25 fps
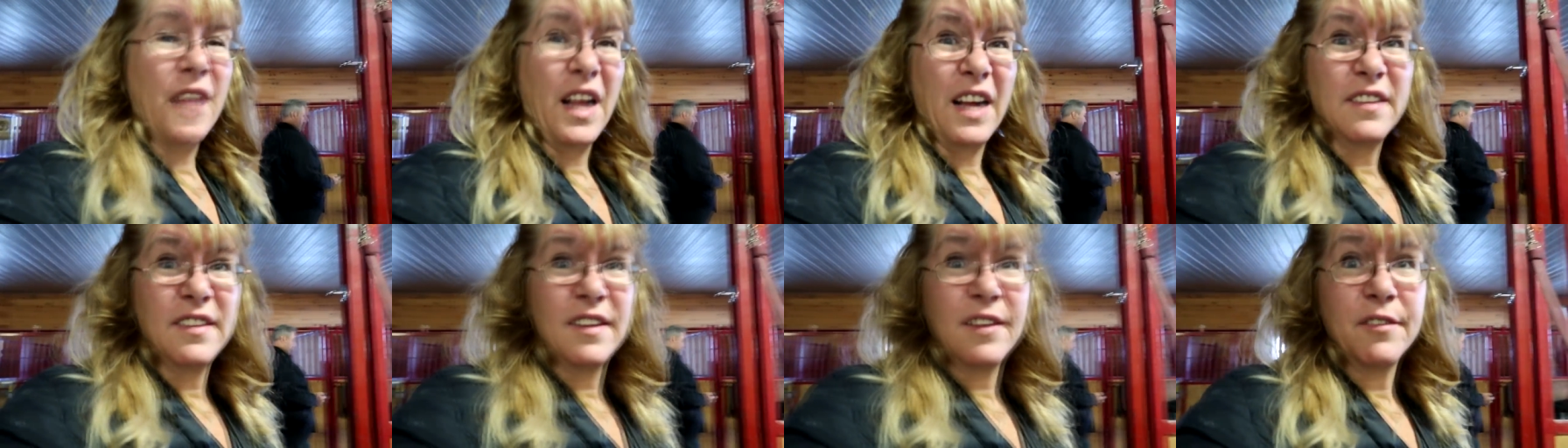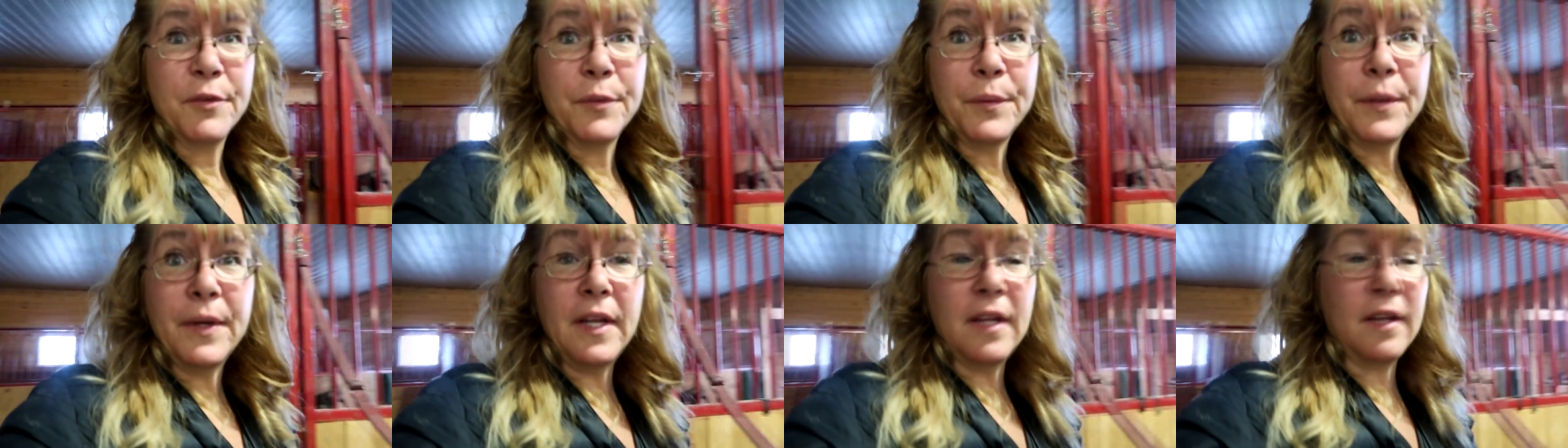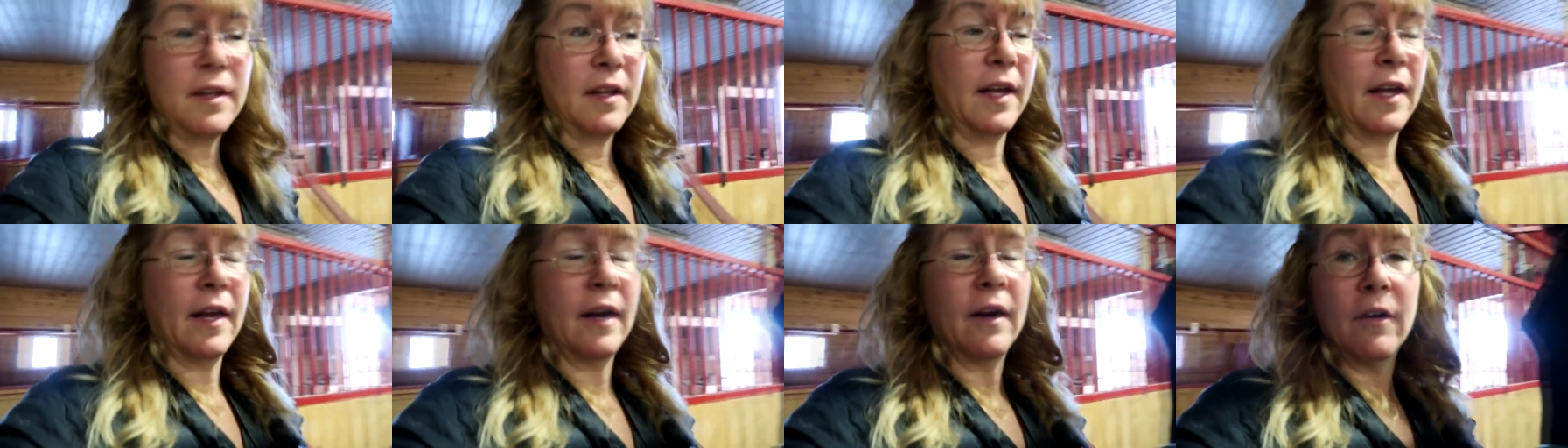properly, except for we need
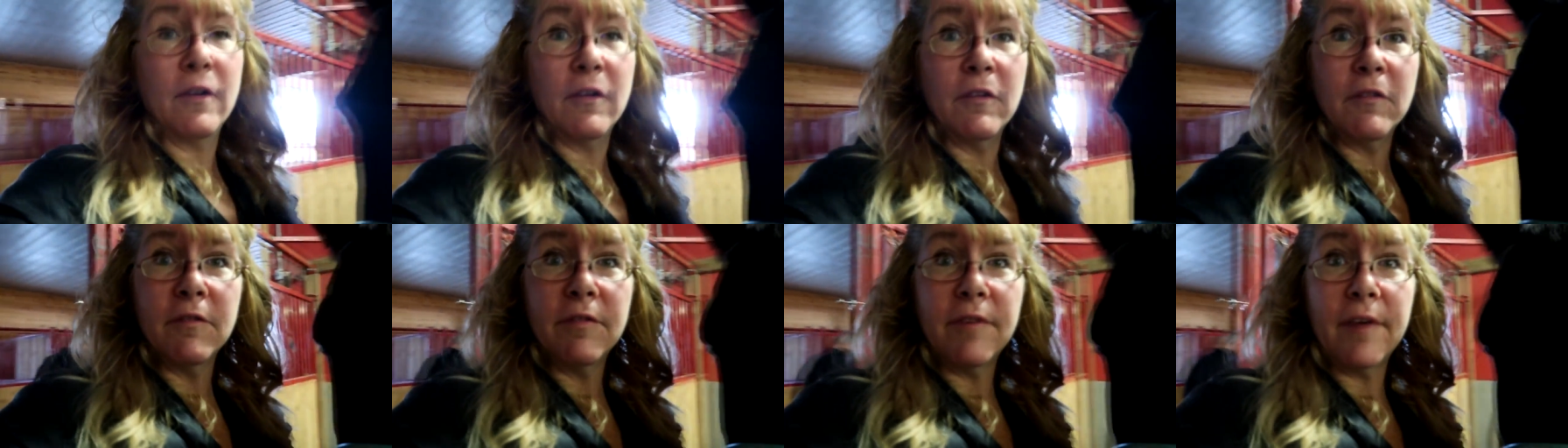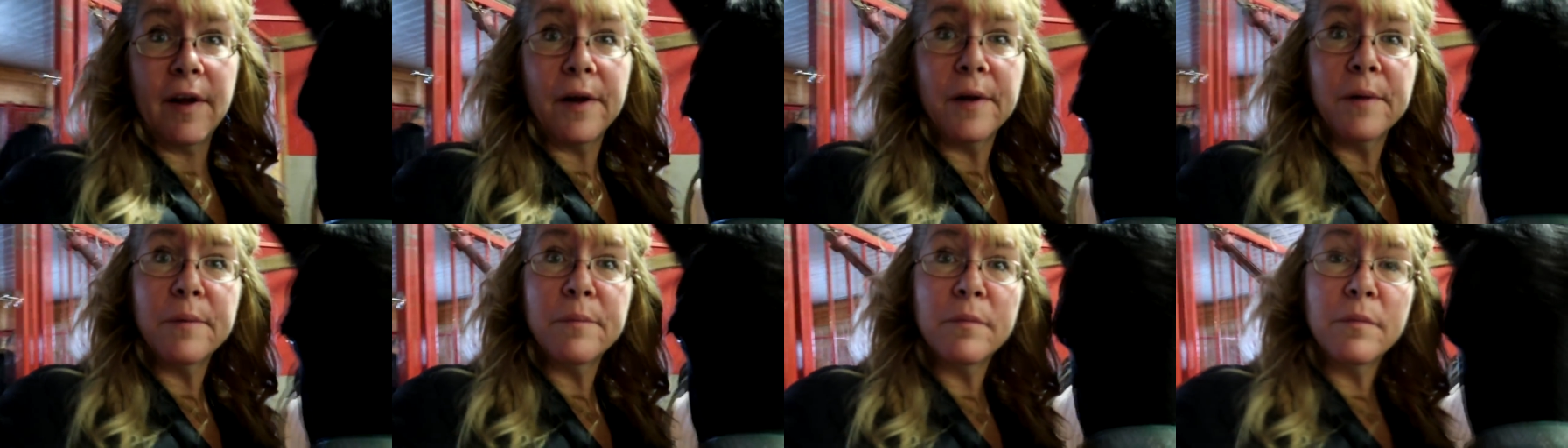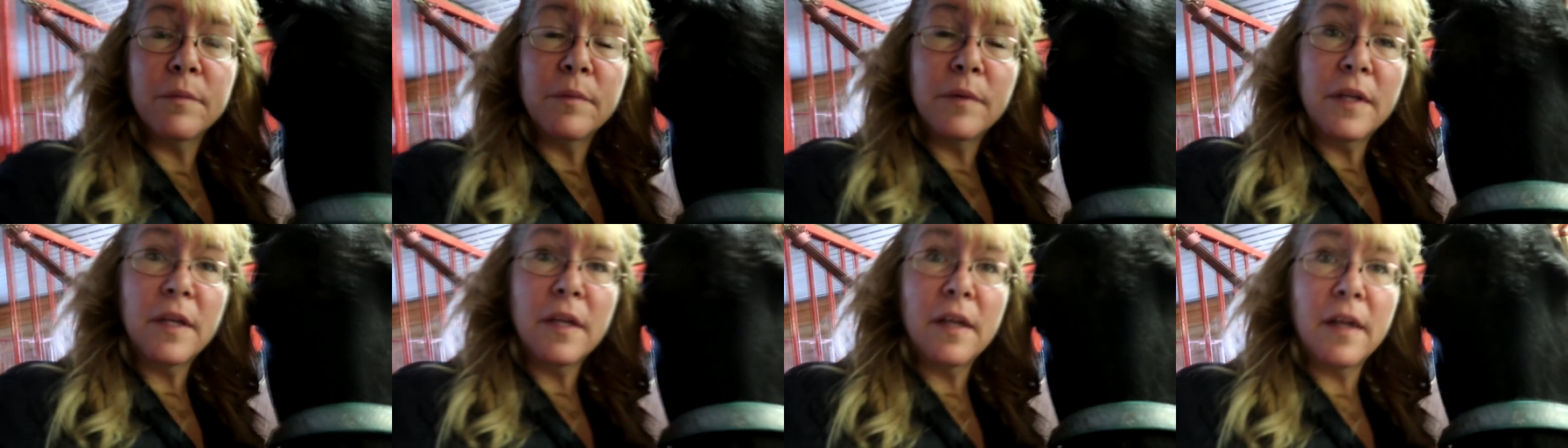to get our own farm.
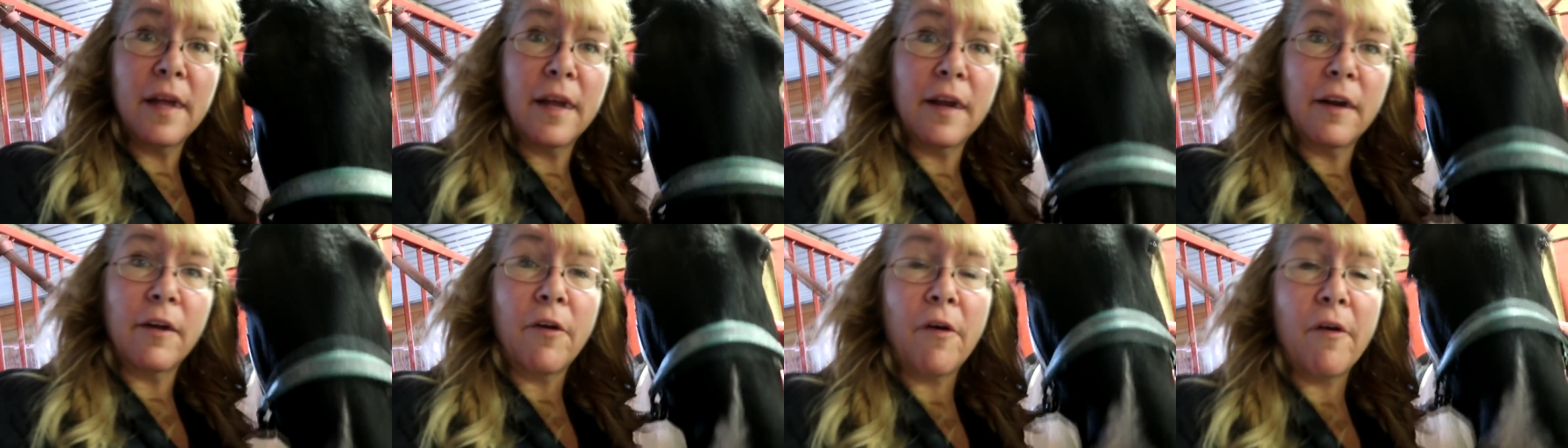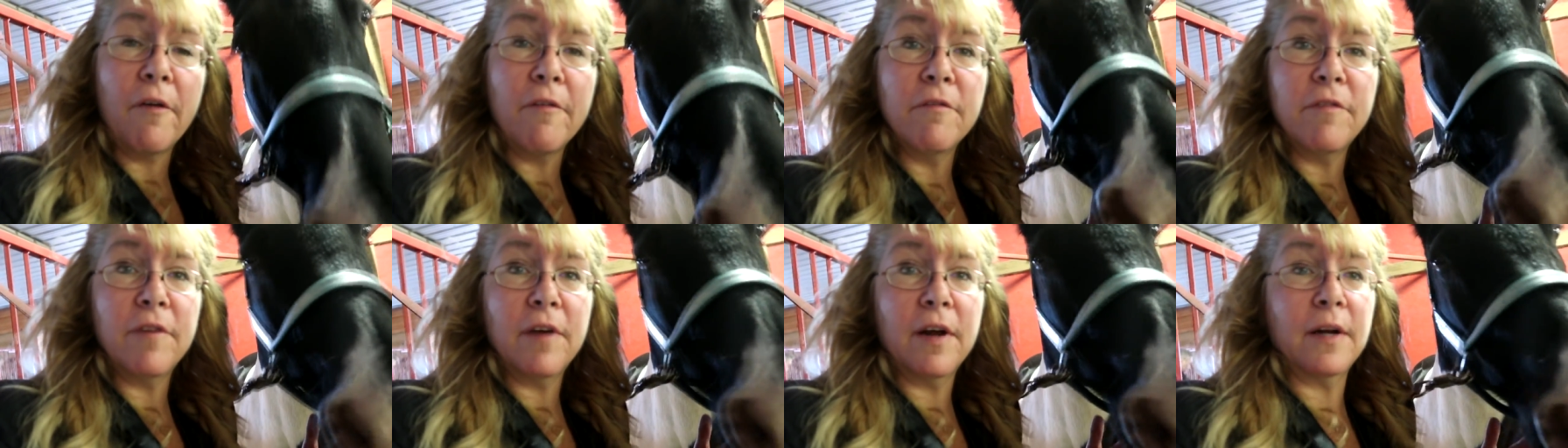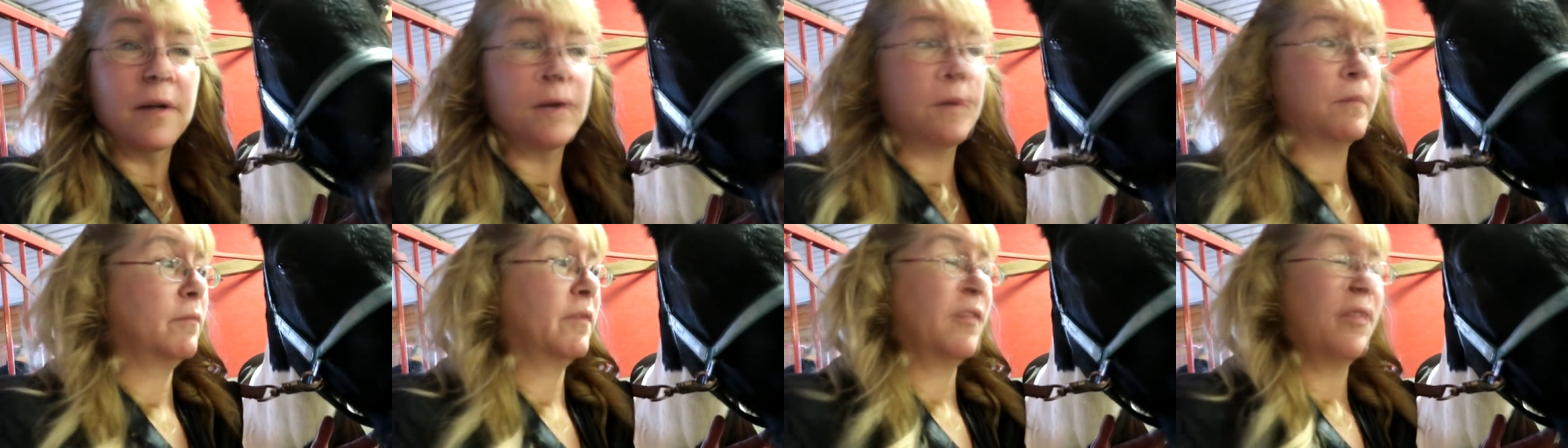We need to get our own
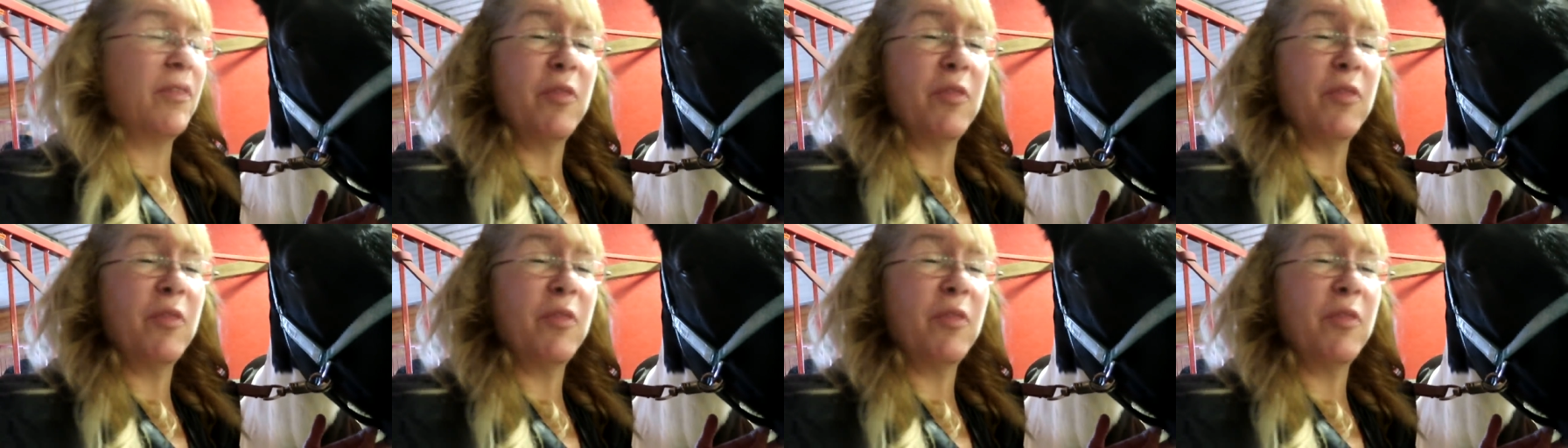farm